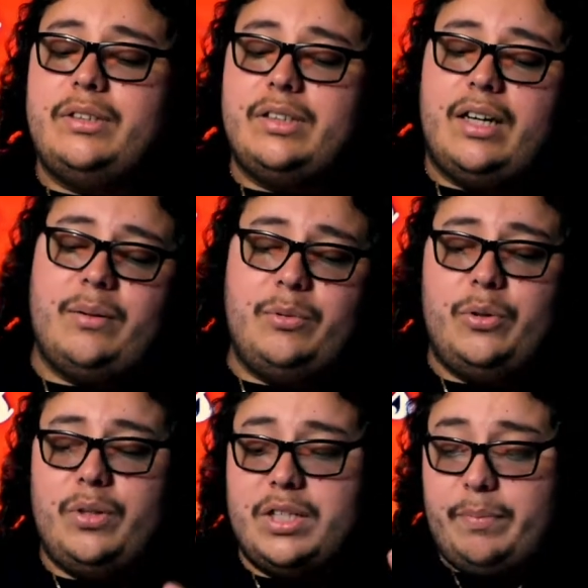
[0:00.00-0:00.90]
to come do
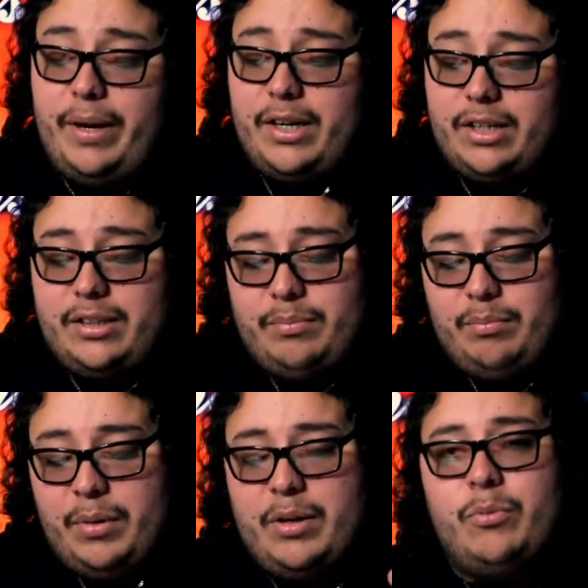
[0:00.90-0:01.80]
this better,
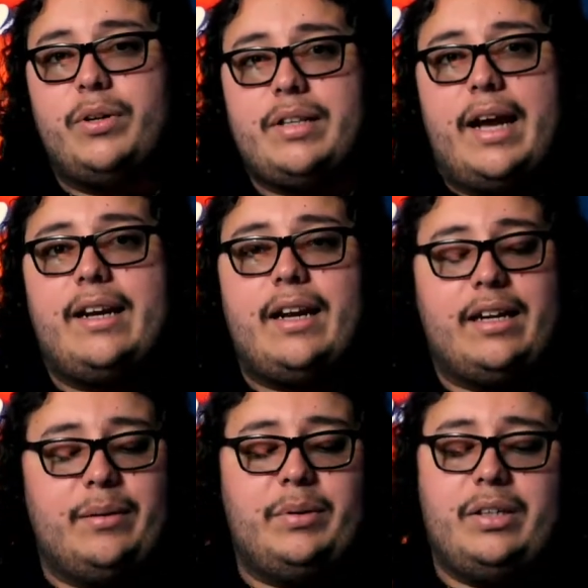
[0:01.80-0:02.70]
but with that, like,
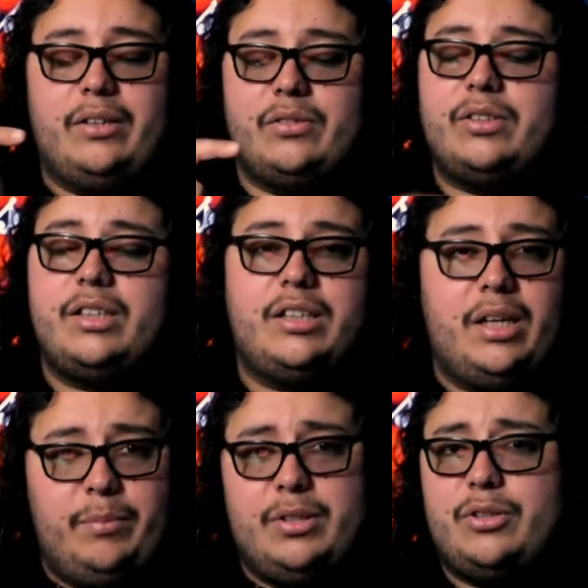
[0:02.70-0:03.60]
I mean, seeing
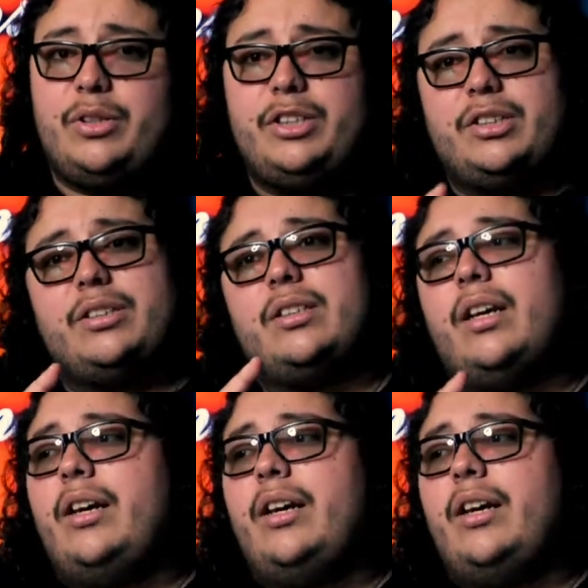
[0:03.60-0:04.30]
demons, creatures,